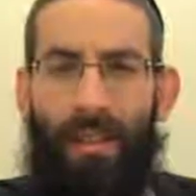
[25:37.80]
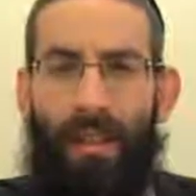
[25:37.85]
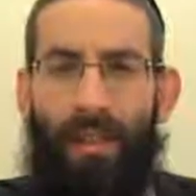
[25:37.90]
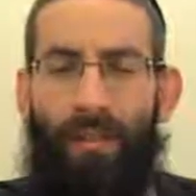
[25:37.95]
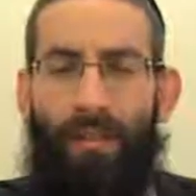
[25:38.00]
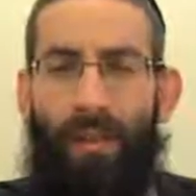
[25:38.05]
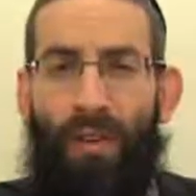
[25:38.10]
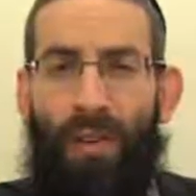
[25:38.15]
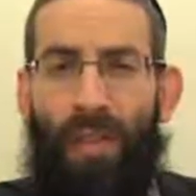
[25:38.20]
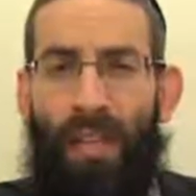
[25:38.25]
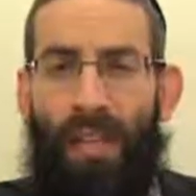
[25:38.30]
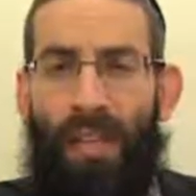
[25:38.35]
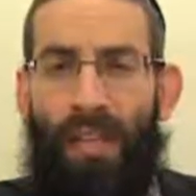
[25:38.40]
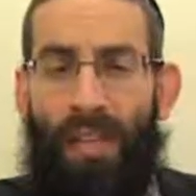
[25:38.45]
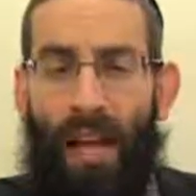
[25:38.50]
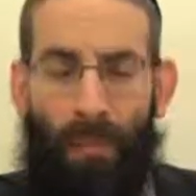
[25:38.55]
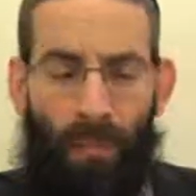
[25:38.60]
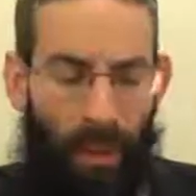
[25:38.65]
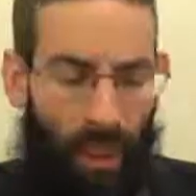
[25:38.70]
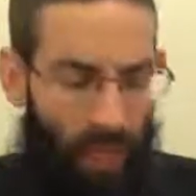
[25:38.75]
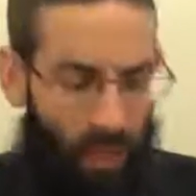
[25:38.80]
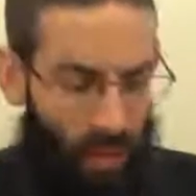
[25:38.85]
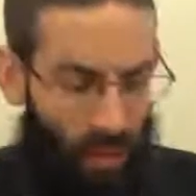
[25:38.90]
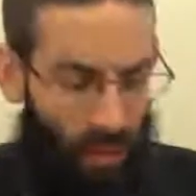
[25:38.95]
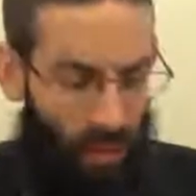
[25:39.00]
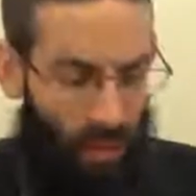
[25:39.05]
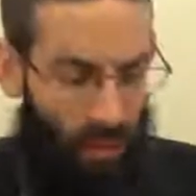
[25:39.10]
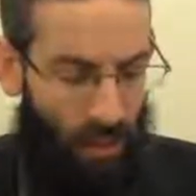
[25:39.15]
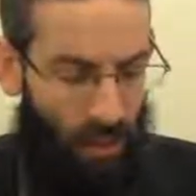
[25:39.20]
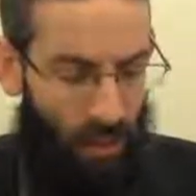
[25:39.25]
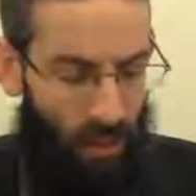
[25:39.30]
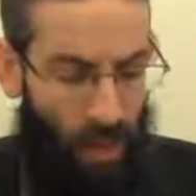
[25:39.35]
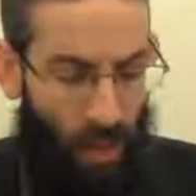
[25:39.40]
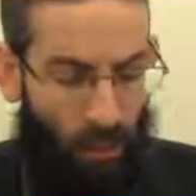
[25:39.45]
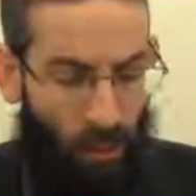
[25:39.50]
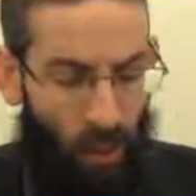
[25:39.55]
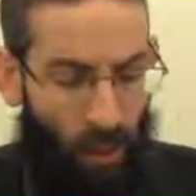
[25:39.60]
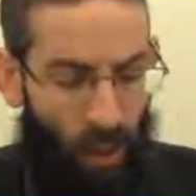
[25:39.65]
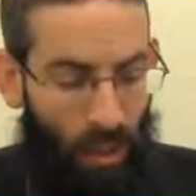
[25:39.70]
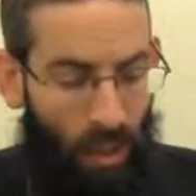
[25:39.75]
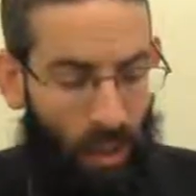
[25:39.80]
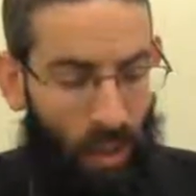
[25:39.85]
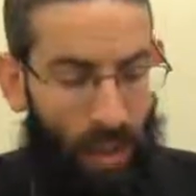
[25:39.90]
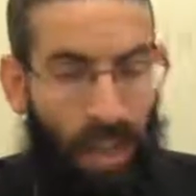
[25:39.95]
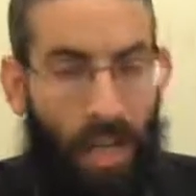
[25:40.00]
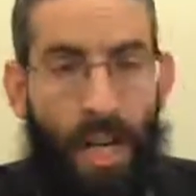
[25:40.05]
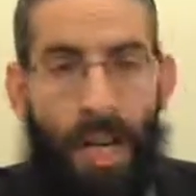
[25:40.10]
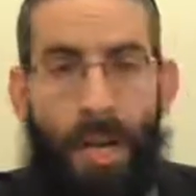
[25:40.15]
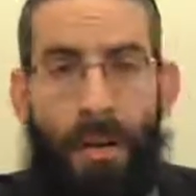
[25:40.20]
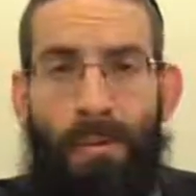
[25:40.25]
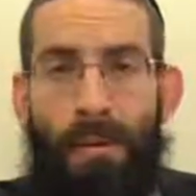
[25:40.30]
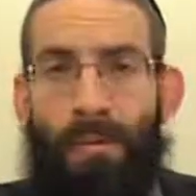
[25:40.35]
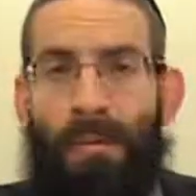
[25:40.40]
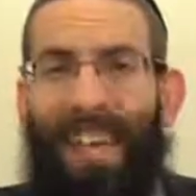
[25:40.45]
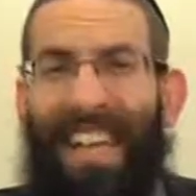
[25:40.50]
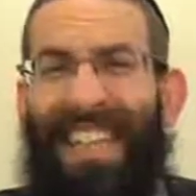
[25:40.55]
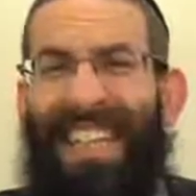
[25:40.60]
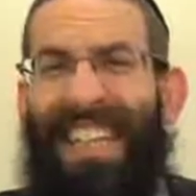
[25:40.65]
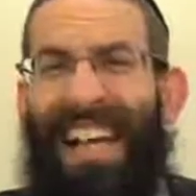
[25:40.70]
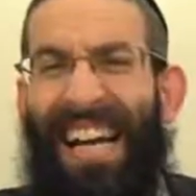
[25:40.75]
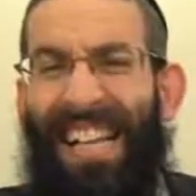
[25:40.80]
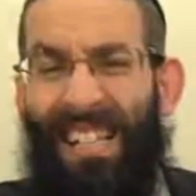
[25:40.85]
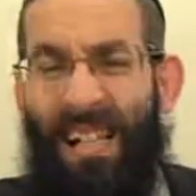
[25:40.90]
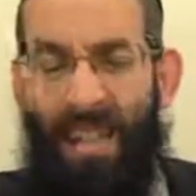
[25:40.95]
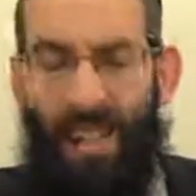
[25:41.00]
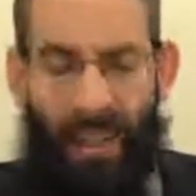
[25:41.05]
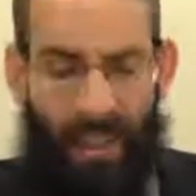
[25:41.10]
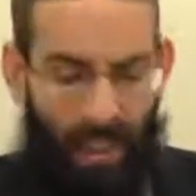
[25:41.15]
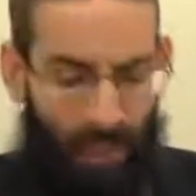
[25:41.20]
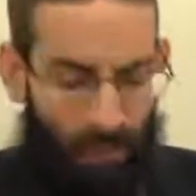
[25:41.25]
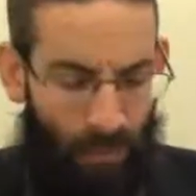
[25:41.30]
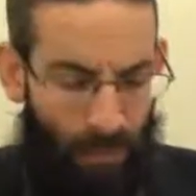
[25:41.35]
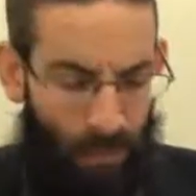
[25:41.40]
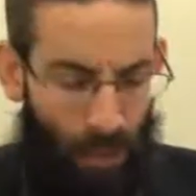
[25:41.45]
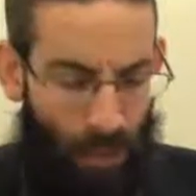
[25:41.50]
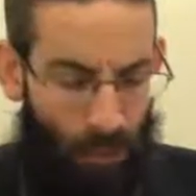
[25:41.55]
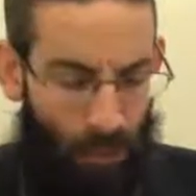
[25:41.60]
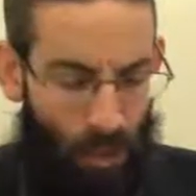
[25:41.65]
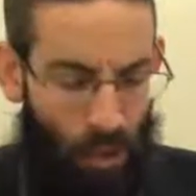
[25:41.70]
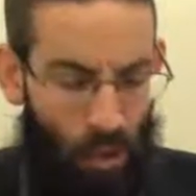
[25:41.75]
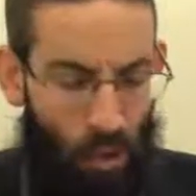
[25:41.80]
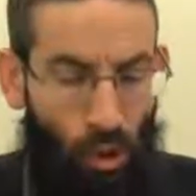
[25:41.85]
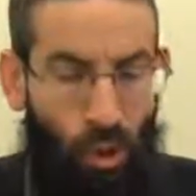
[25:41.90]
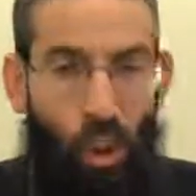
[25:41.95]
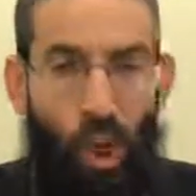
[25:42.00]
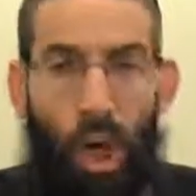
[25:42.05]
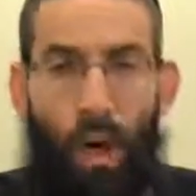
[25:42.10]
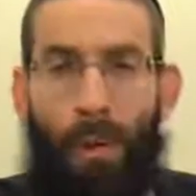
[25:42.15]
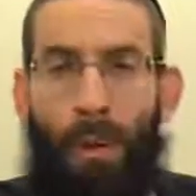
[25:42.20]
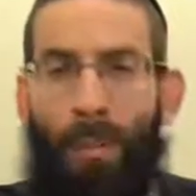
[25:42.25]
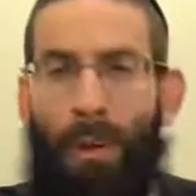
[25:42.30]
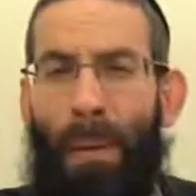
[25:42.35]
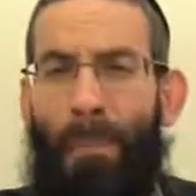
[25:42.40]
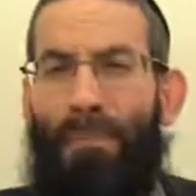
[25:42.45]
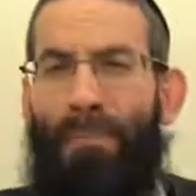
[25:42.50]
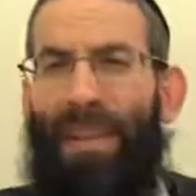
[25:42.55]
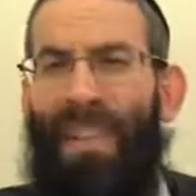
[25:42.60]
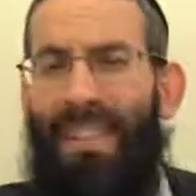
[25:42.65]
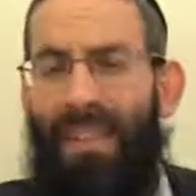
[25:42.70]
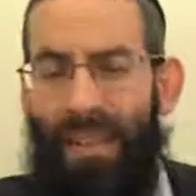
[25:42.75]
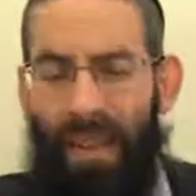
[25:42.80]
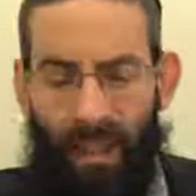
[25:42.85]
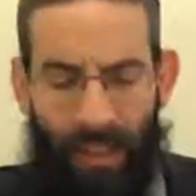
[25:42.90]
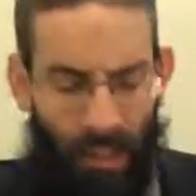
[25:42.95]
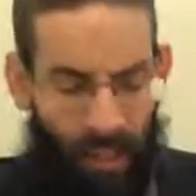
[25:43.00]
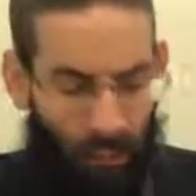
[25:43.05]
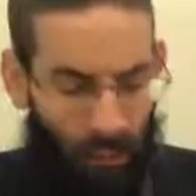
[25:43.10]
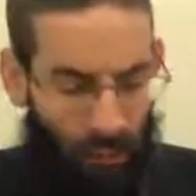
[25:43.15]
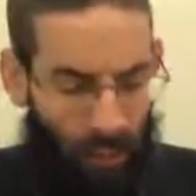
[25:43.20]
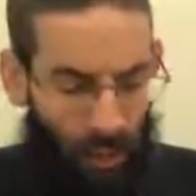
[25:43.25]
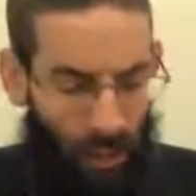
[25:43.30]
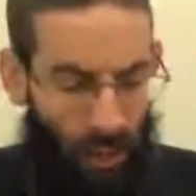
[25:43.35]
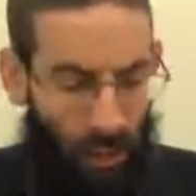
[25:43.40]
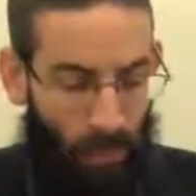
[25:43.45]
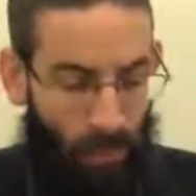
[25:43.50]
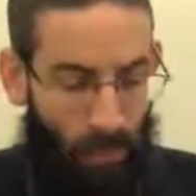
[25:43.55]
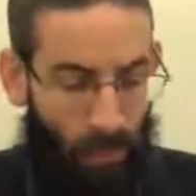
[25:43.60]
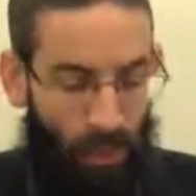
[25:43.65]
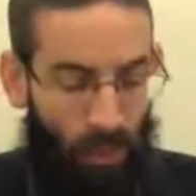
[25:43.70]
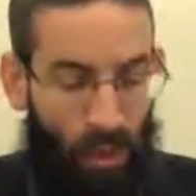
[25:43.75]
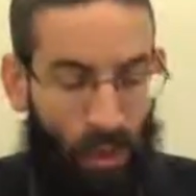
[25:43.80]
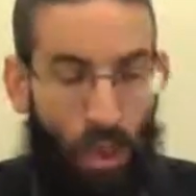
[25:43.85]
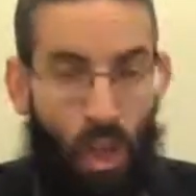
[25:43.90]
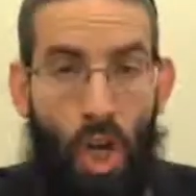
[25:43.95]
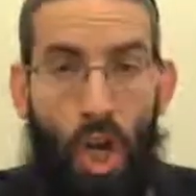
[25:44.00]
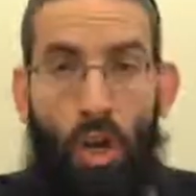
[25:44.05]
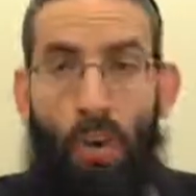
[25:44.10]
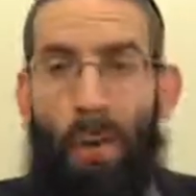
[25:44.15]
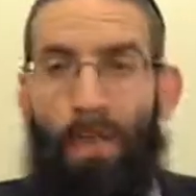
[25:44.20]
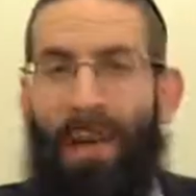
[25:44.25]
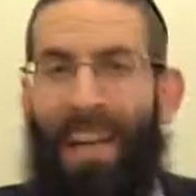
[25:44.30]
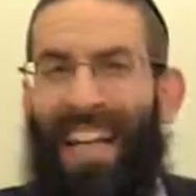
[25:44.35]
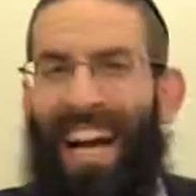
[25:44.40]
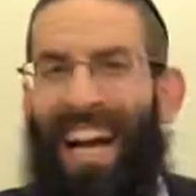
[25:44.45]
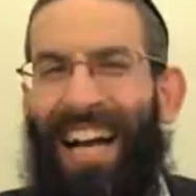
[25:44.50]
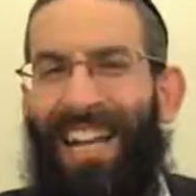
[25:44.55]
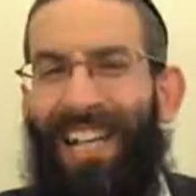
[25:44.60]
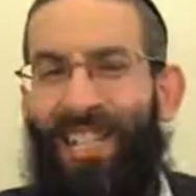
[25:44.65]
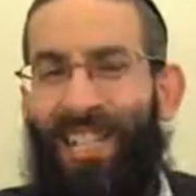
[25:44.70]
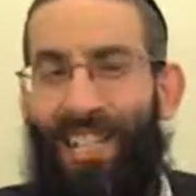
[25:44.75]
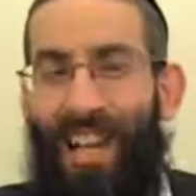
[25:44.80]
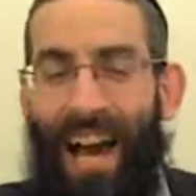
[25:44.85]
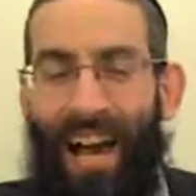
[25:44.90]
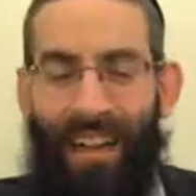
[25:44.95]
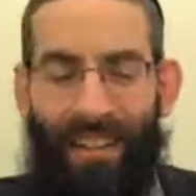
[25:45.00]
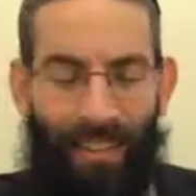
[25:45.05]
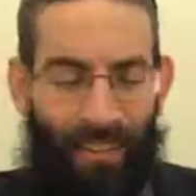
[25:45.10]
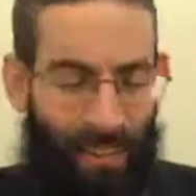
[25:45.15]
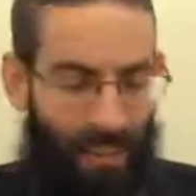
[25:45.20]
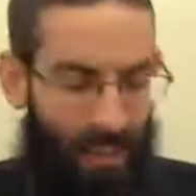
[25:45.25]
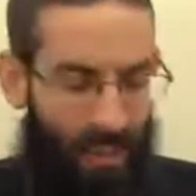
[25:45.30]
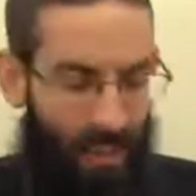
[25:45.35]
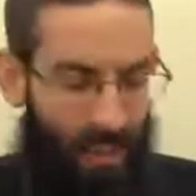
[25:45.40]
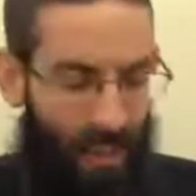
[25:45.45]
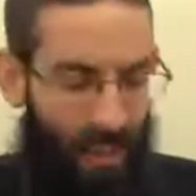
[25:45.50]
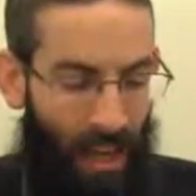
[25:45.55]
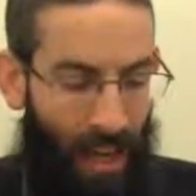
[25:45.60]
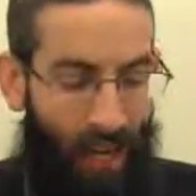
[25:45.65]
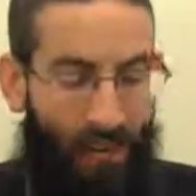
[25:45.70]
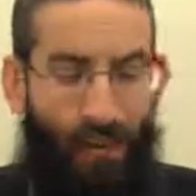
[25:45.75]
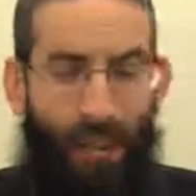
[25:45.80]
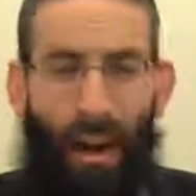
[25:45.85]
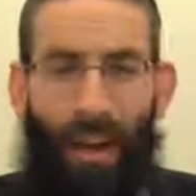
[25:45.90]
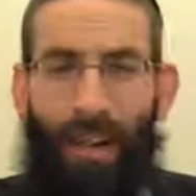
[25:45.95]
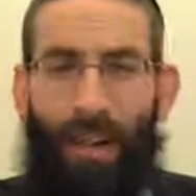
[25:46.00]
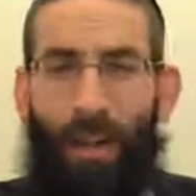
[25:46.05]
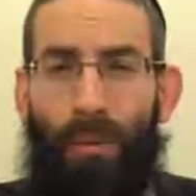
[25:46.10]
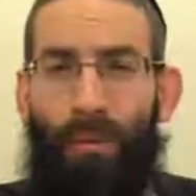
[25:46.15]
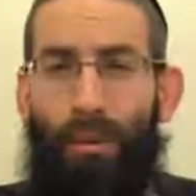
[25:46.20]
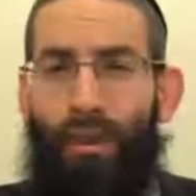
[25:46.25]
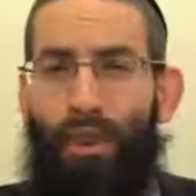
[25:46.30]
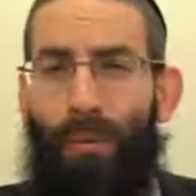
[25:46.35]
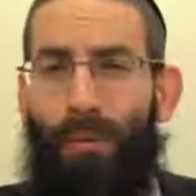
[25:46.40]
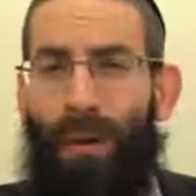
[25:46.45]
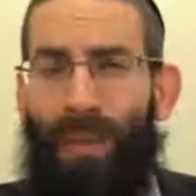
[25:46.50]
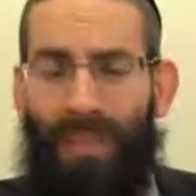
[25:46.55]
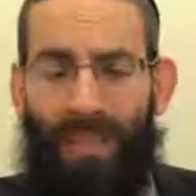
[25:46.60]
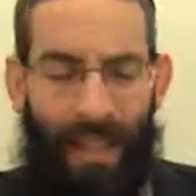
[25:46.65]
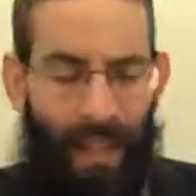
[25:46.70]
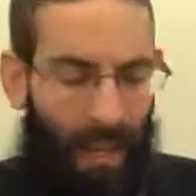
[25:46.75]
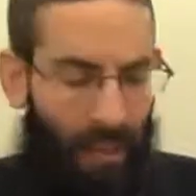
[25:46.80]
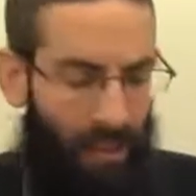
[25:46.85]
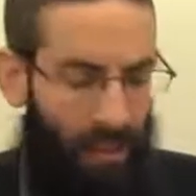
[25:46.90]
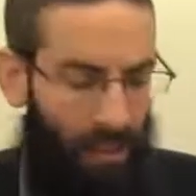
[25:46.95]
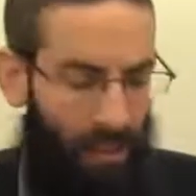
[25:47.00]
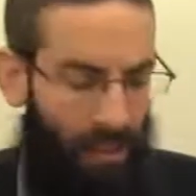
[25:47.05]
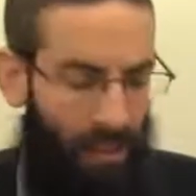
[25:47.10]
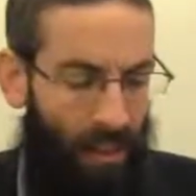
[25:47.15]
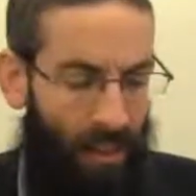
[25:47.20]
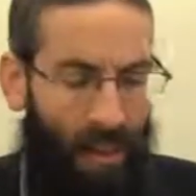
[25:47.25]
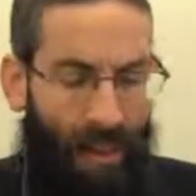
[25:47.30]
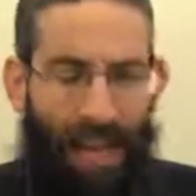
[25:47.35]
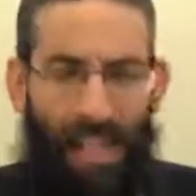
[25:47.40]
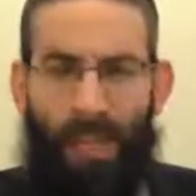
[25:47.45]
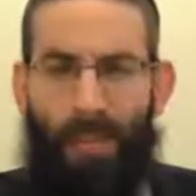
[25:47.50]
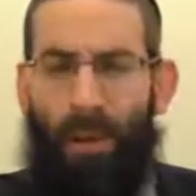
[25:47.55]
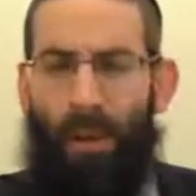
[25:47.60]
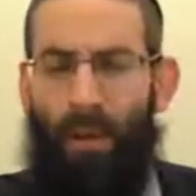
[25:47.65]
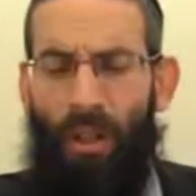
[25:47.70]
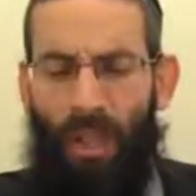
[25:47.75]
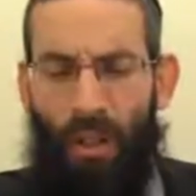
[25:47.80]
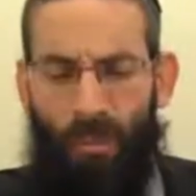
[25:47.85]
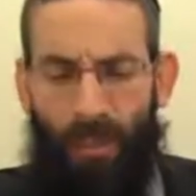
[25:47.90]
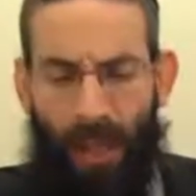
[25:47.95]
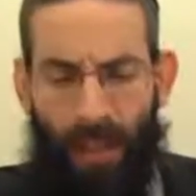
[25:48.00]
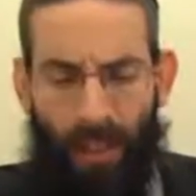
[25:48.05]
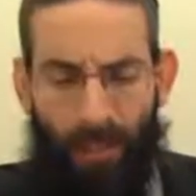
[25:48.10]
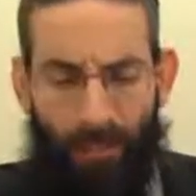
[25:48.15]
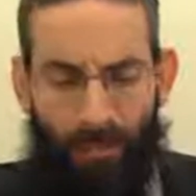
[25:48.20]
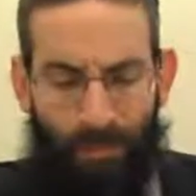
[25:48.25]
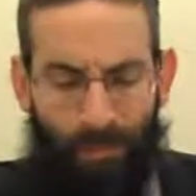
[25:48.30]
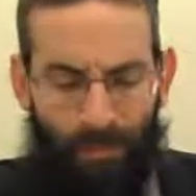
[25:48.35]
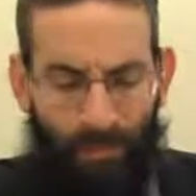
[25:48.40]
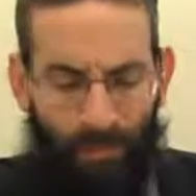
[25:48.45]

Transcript: for this obligation. Number one, we play gezel aniyim. Number two, we play bittel aniyim. Number three, we play achashad. And finally, mishum b'sachala. As the Gemara will explain,